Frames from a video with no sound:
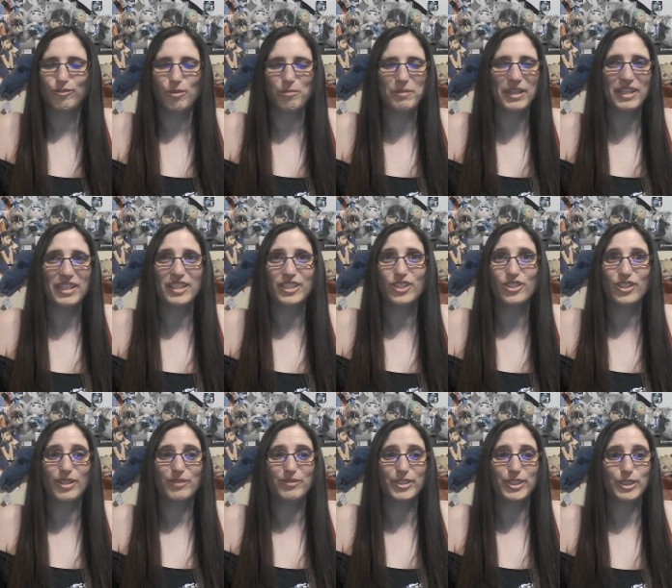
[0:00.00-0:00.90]
will be
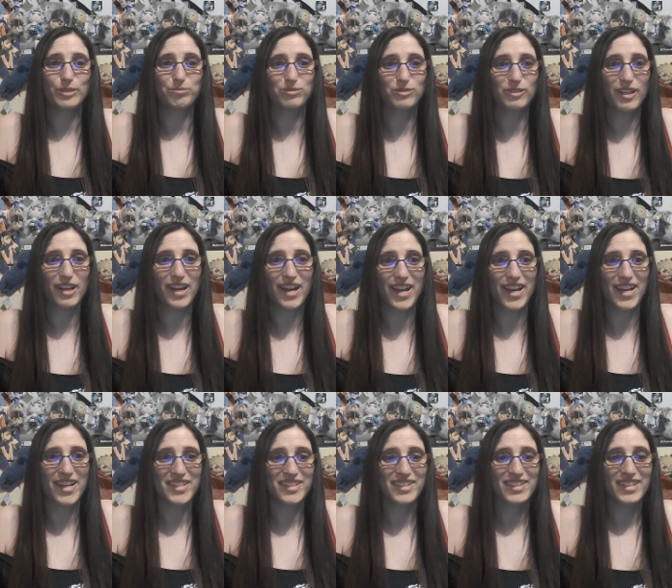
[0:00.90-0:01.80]
extremely
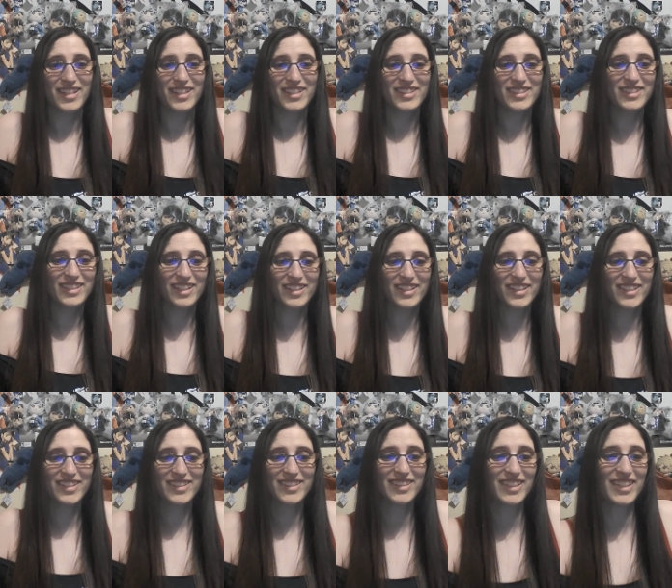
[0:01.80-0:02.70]
surprised.
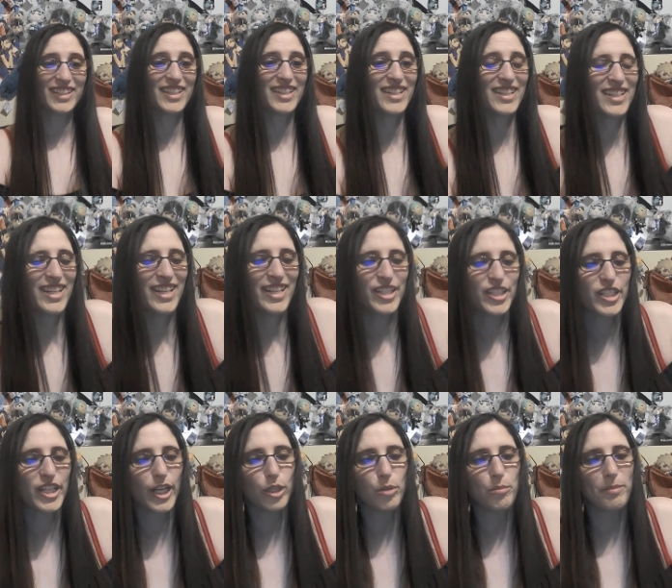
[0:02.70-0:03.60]
Seriously.
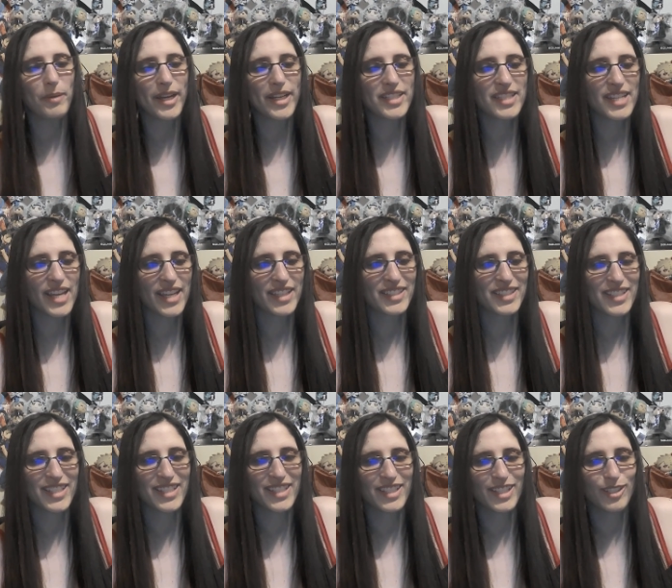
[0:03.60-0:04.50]
Shadow bind
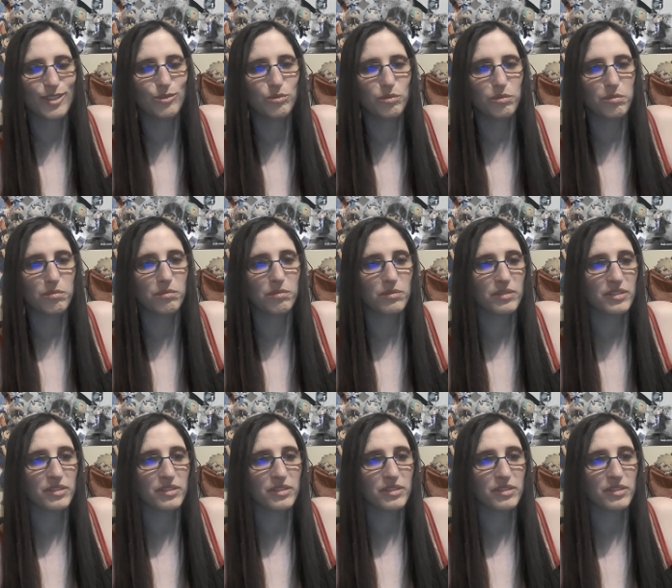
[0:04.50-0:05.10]
technique. Ooh.